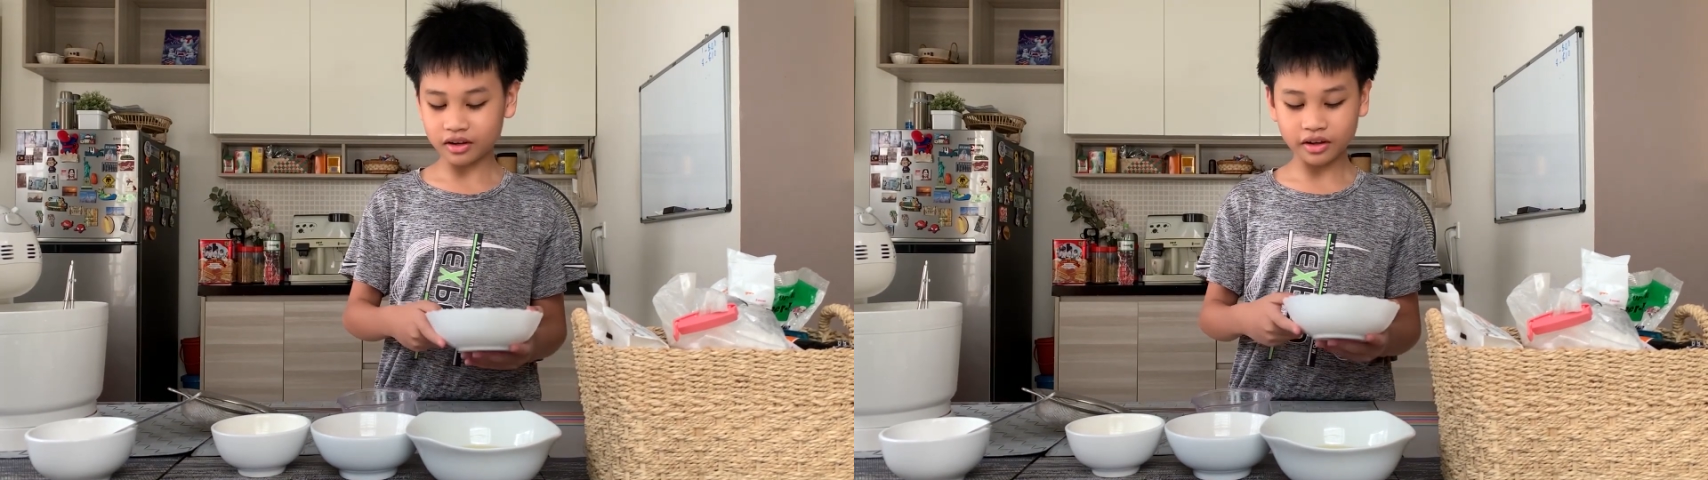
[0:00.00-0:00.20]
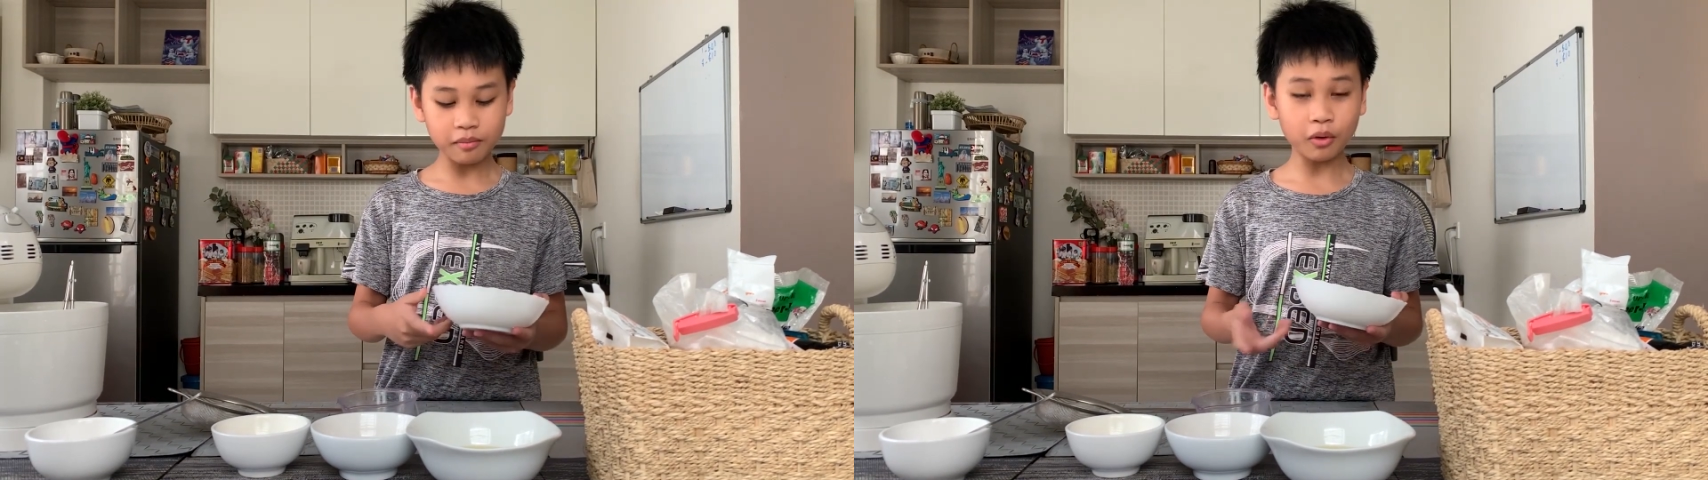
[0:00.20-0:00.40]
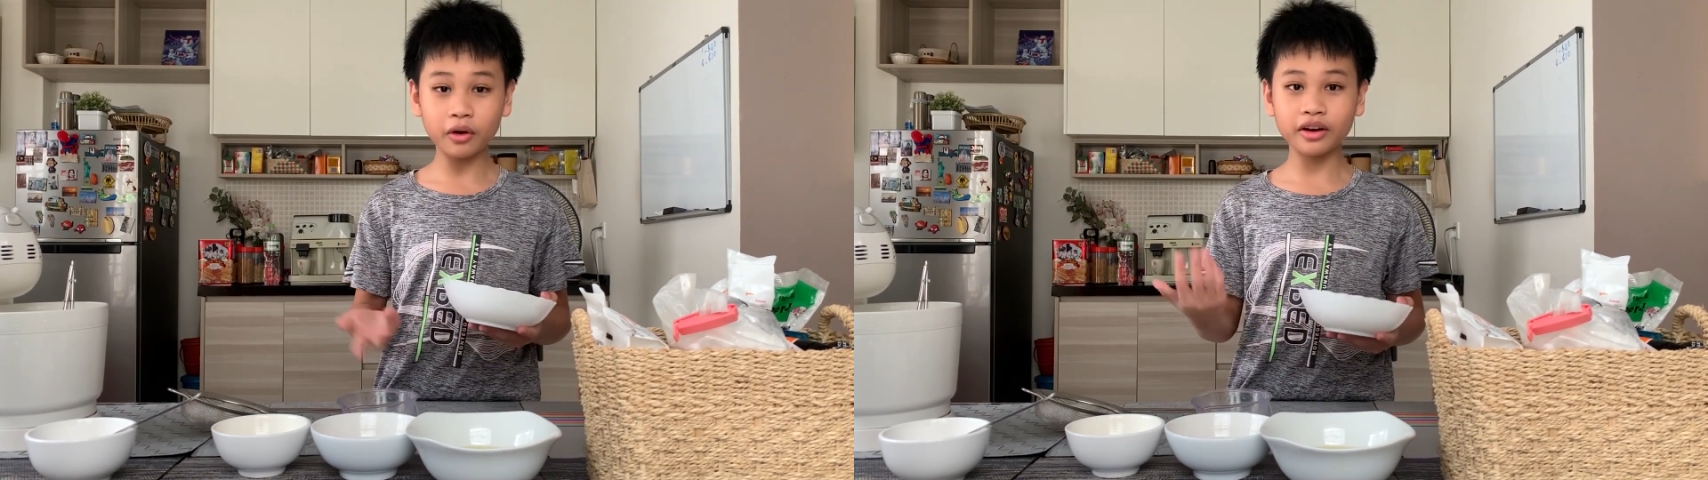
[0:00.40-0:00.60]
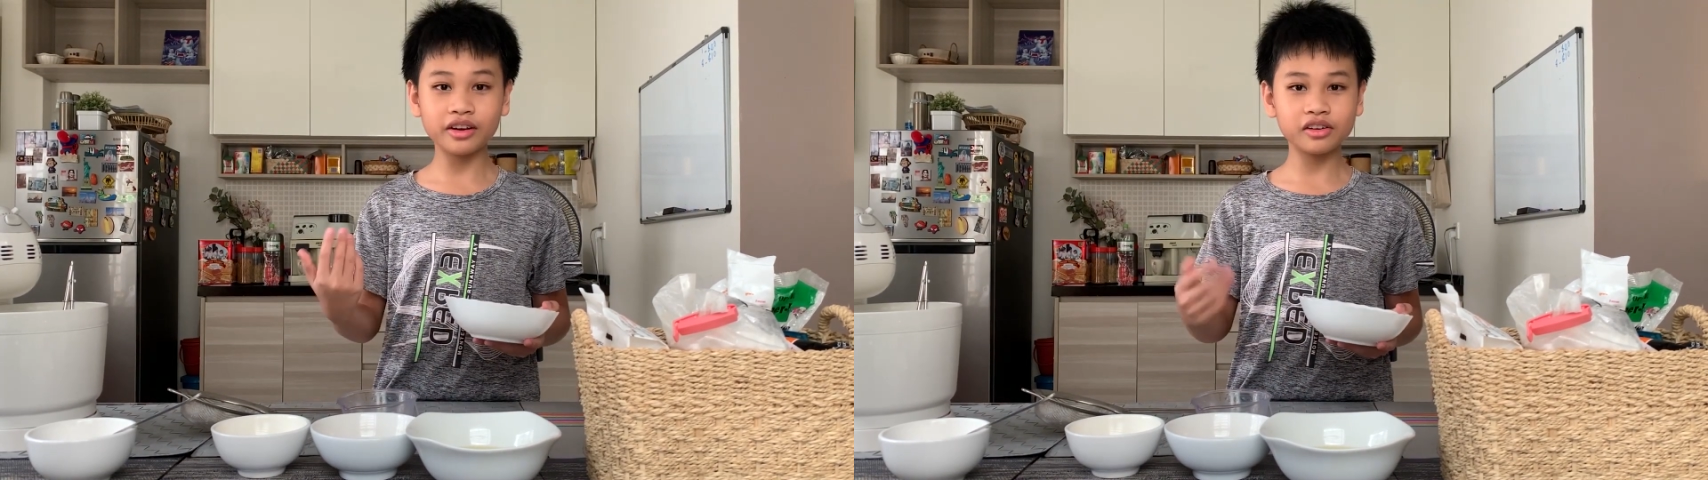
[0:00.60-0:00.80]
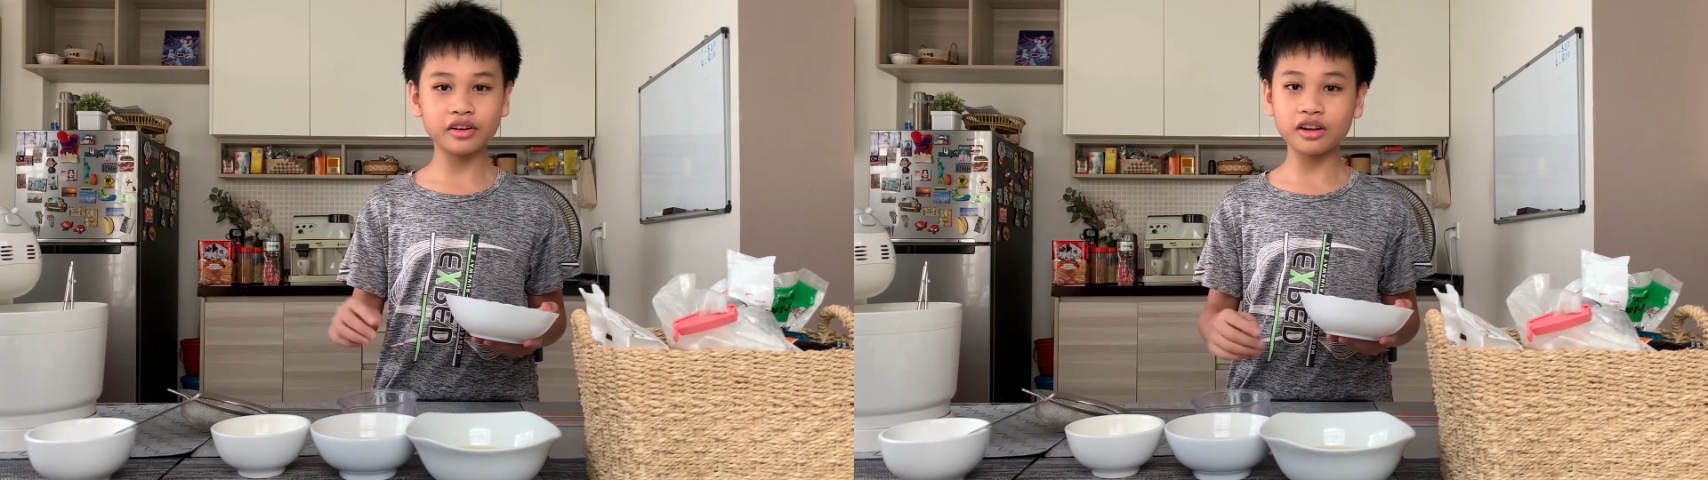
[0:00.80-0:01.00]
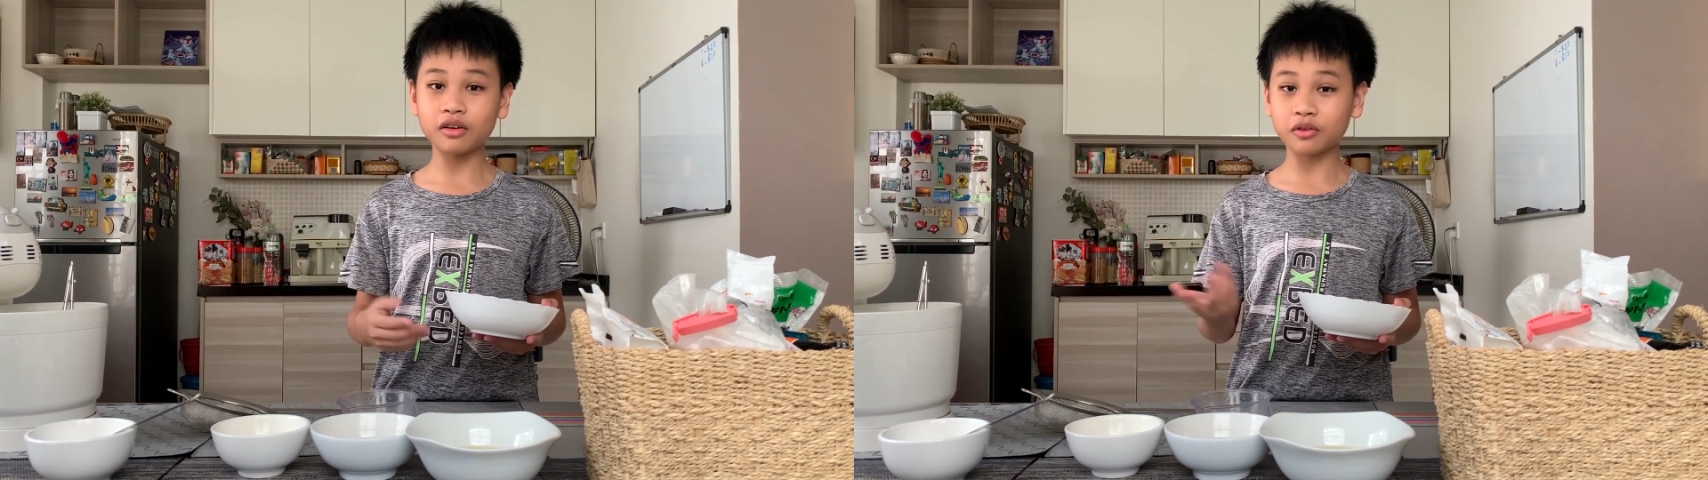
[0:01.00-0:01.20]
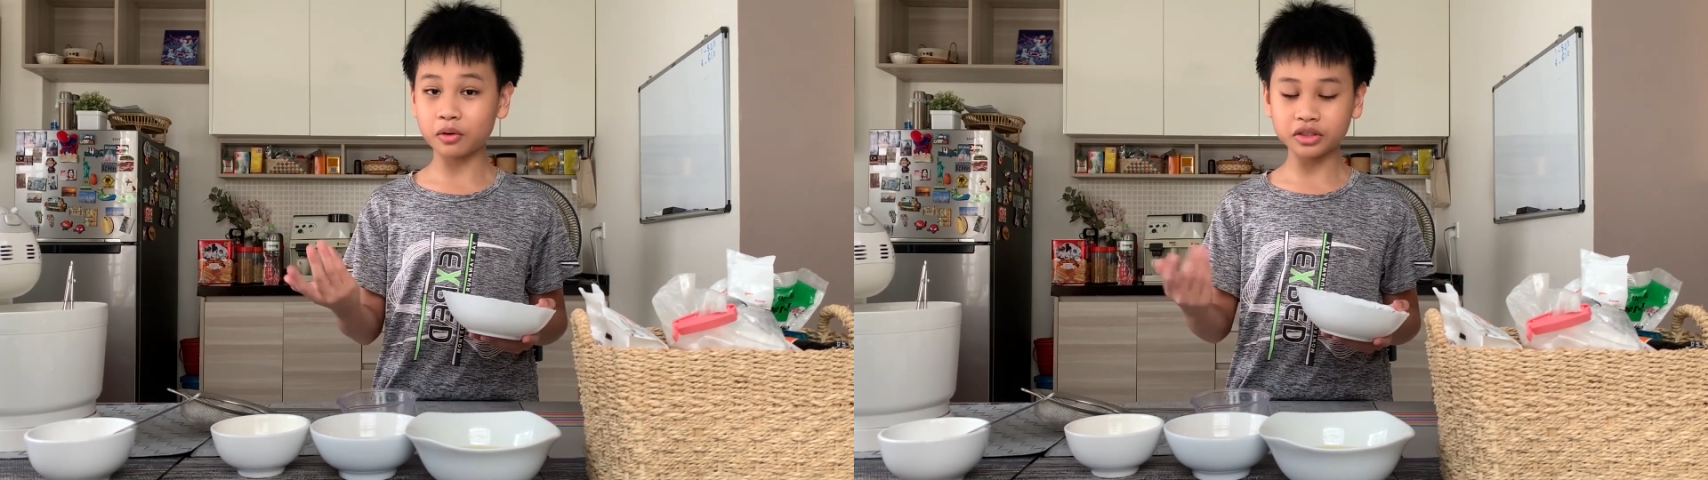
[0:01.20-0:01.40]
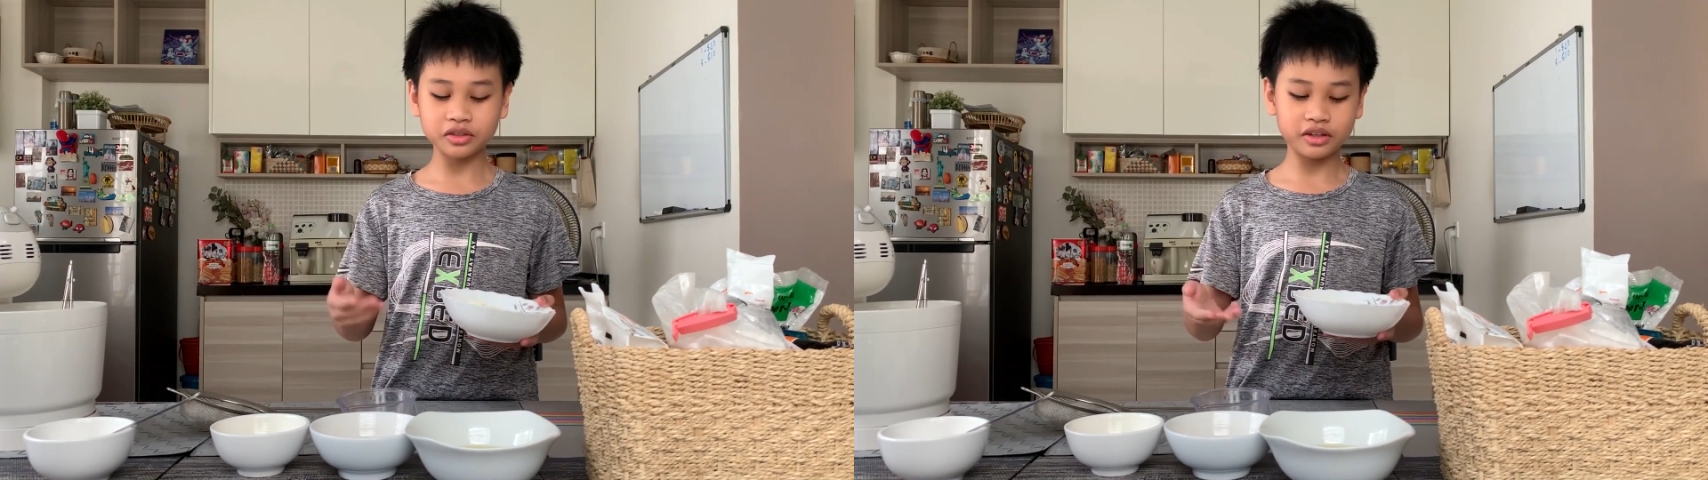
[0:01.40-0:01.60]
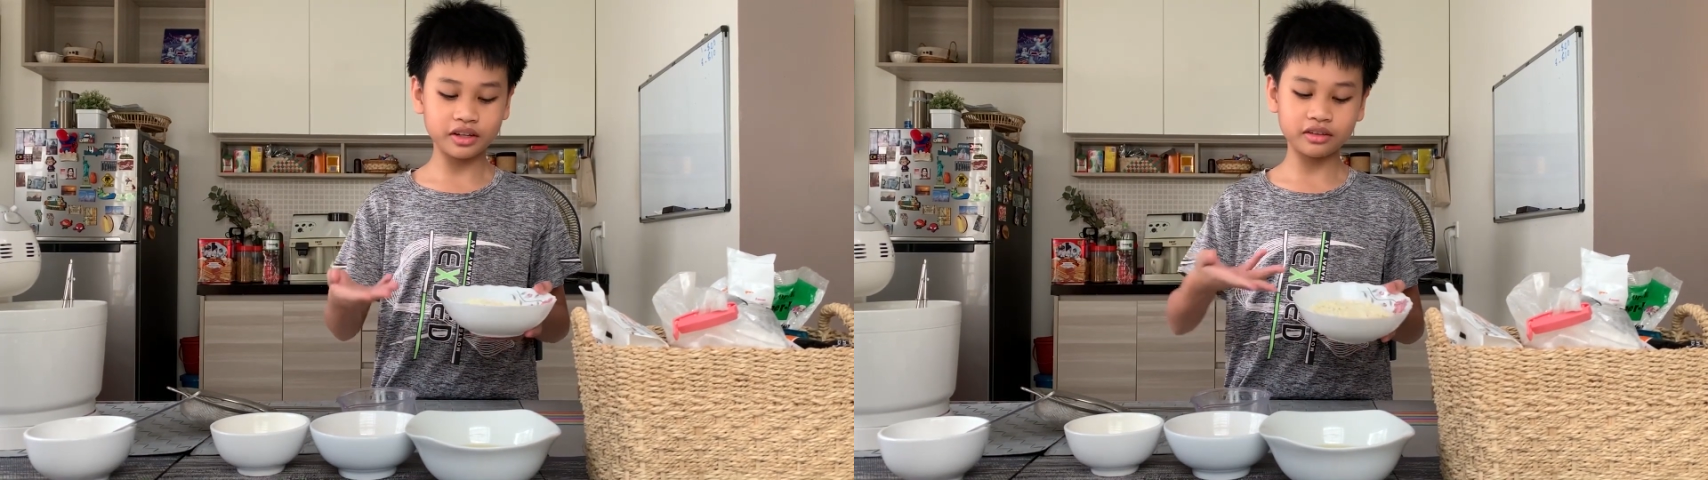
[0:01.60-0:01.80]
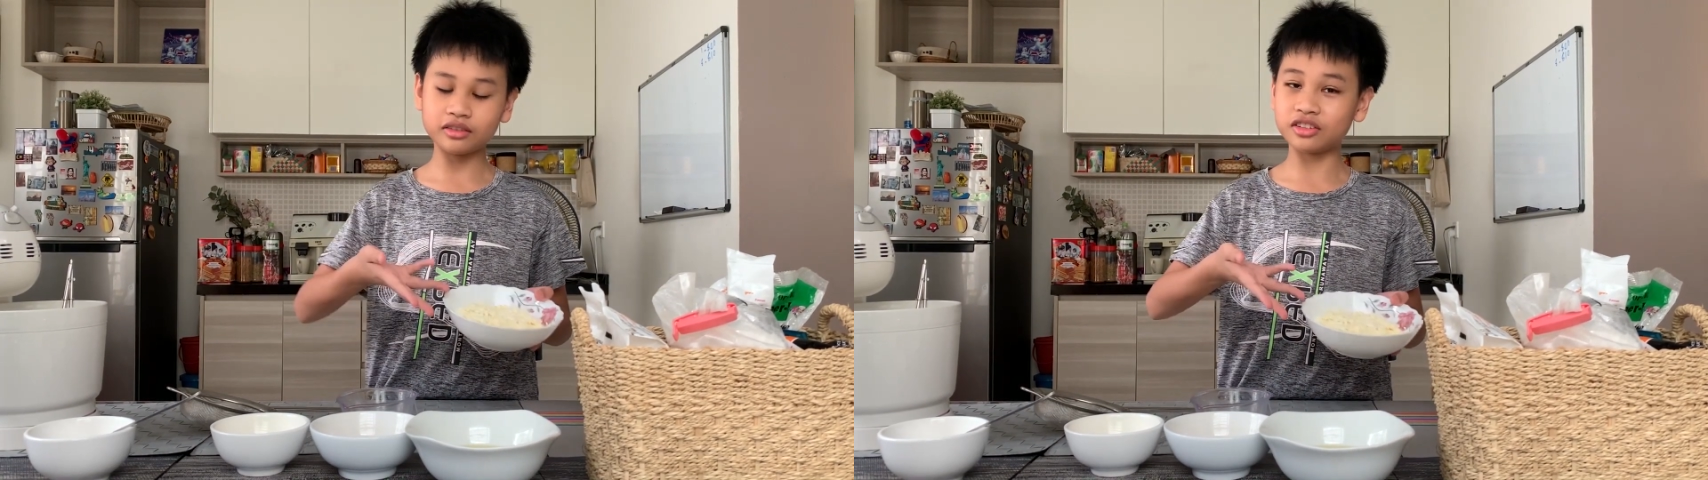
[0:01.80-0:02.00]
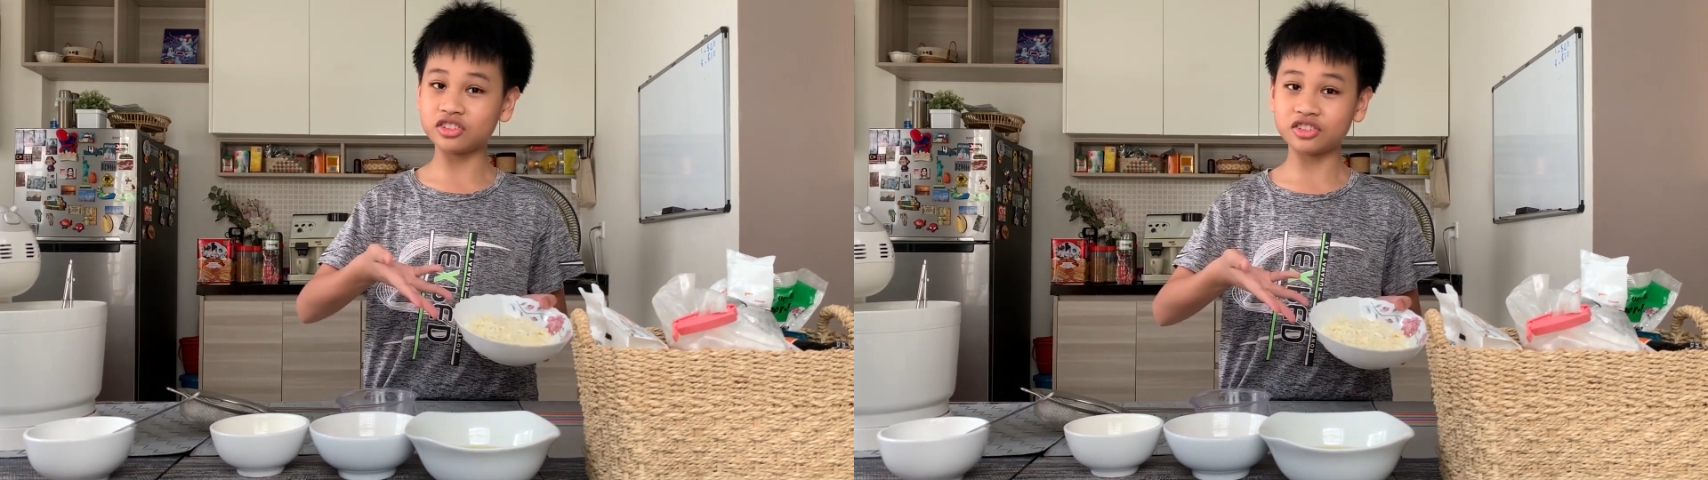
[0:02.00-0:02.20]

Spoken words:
important ingredient, of course, you need the